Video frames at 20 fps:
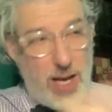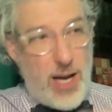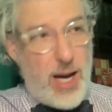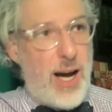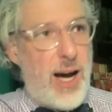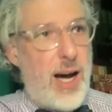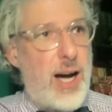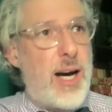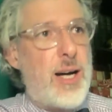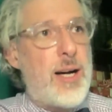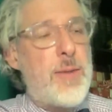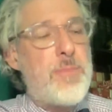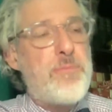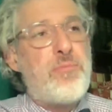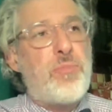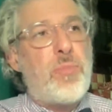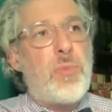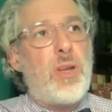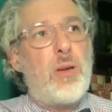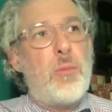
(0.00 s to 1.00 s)

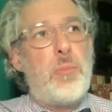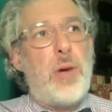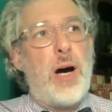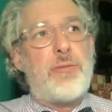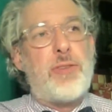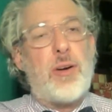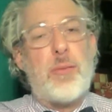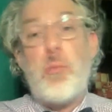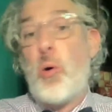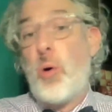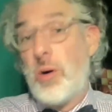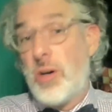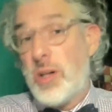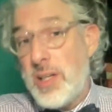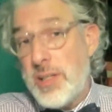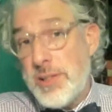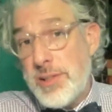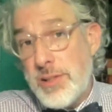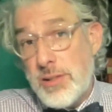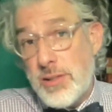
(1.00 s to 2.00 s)
Puffer
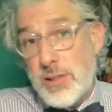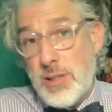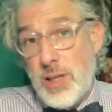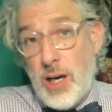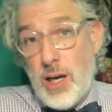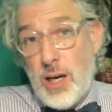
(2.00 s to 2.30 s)
Morris